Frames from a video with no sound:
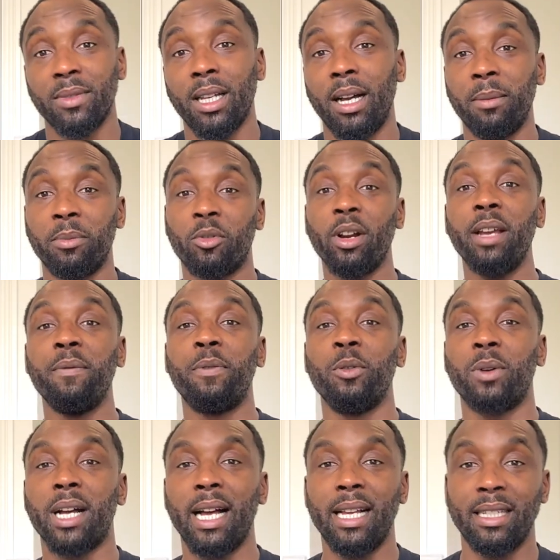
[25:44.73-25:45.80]
I'm grateful,
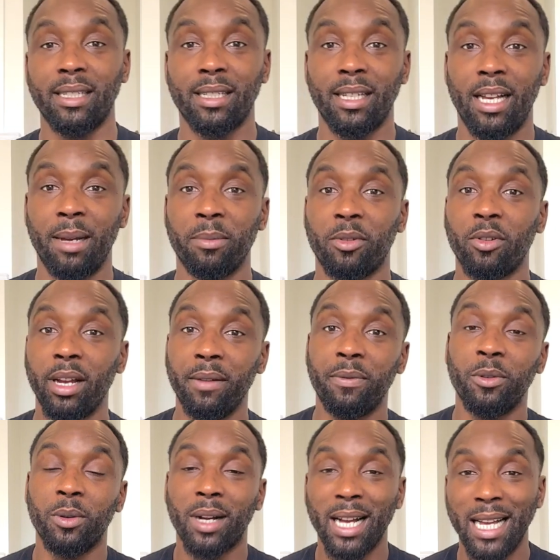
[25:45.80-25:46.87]
guys. I'm
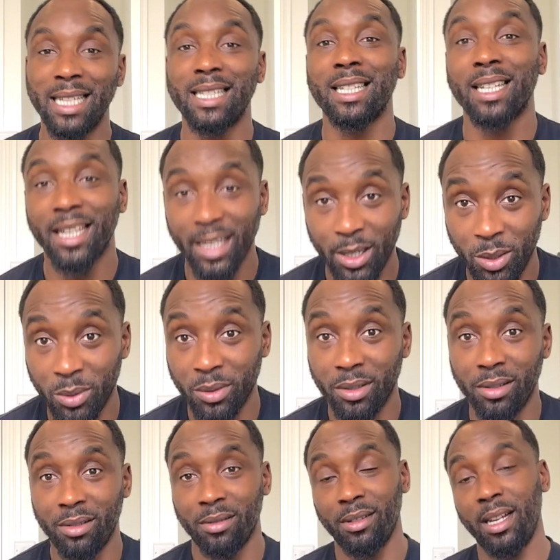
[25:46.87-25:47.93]
grateful, guys and
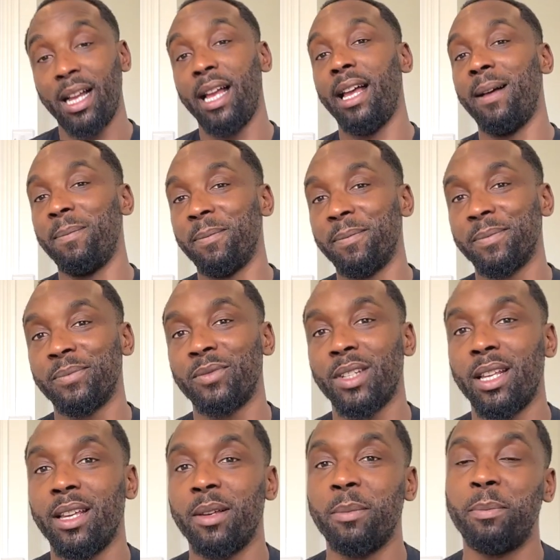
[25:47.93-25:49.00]
girls. I am.
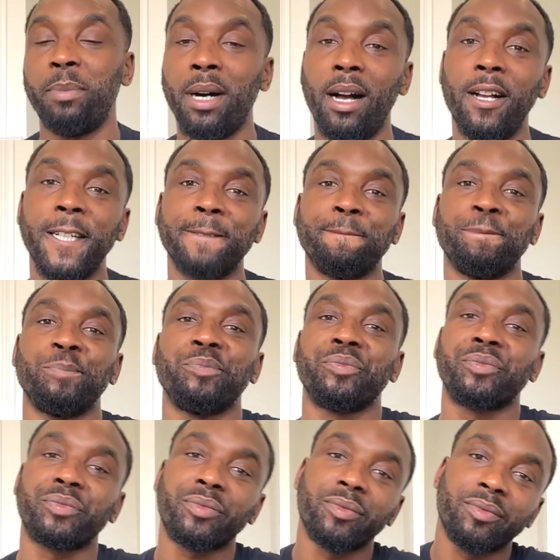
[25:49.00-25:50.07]
But
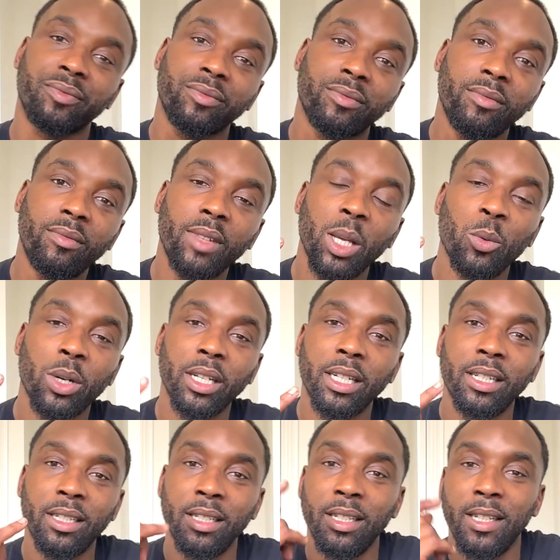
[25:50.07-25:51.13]
we're
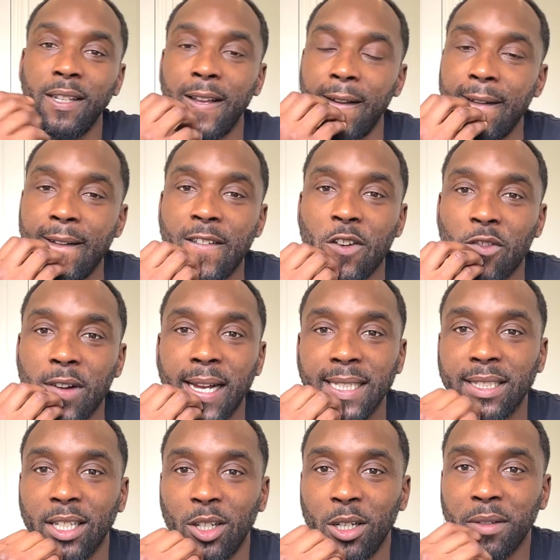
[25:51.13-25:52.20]
gonna round
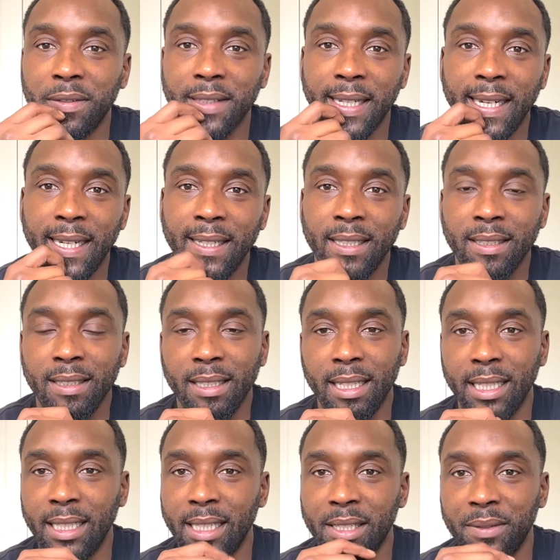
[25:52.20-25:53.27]
it off now
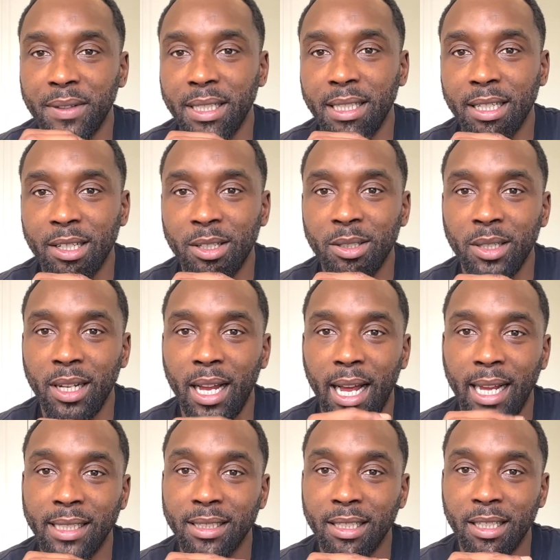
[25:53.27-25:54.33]
in this video,
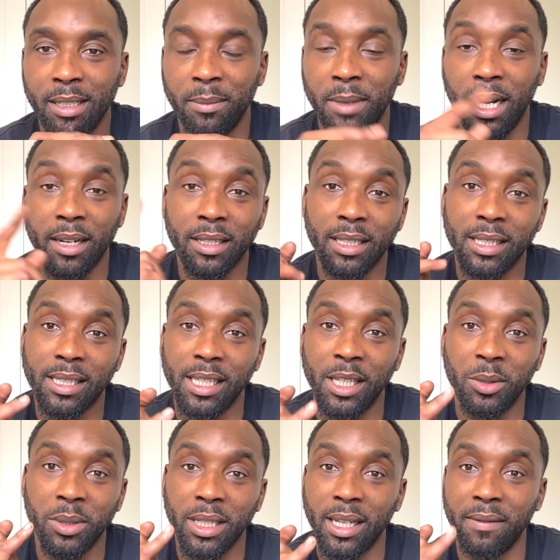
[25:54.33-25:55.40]
and I'm gonna see you
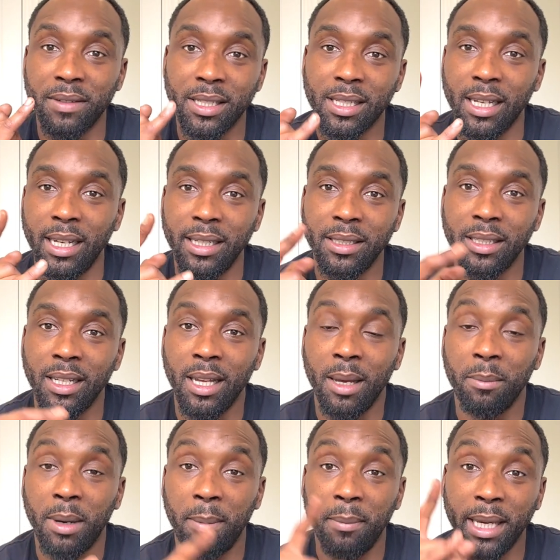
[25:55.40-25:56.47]
on the other side.
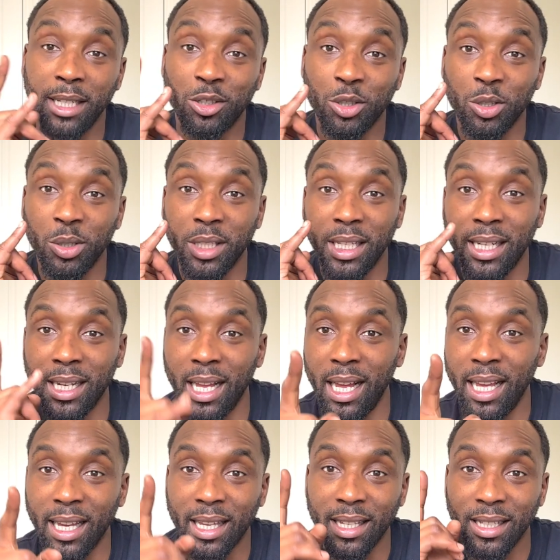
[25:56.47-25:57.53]
But make sure you
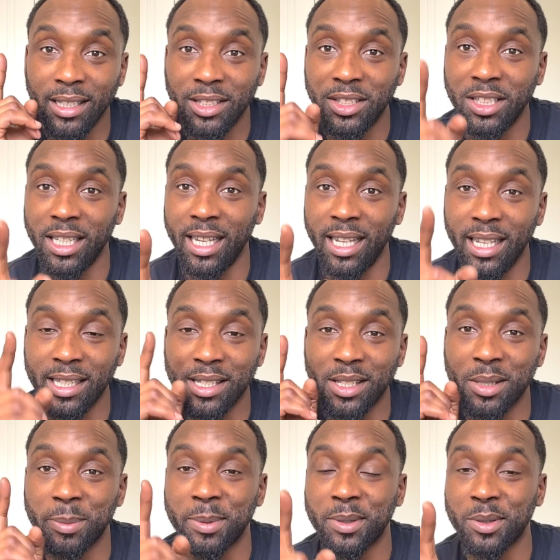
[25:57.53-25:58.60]
like, share, and
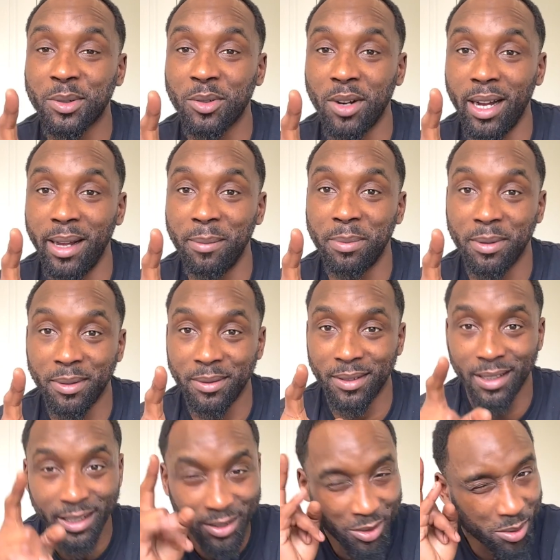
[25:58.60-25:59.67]
subscribe.
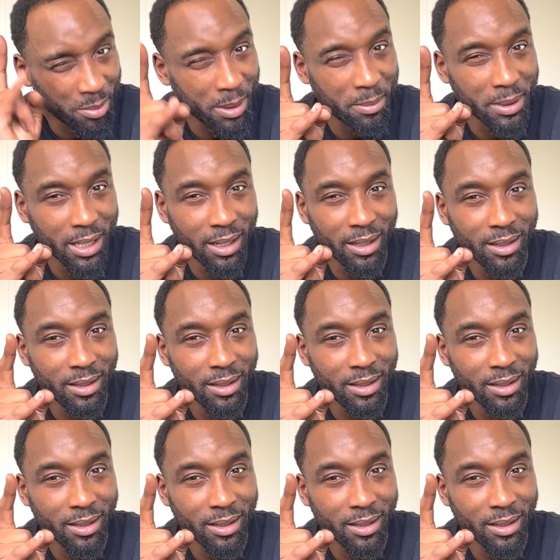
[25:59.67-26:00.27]
Just remember that.